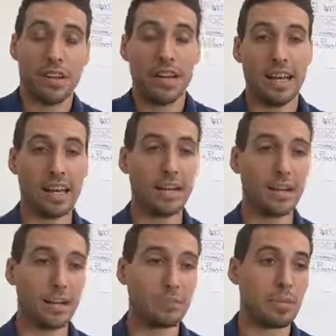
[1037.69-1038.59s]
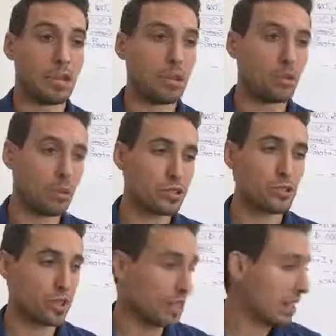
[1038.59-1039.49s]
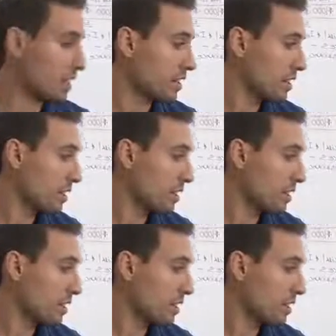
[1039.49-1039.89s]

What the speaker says: And a little quick shortcut,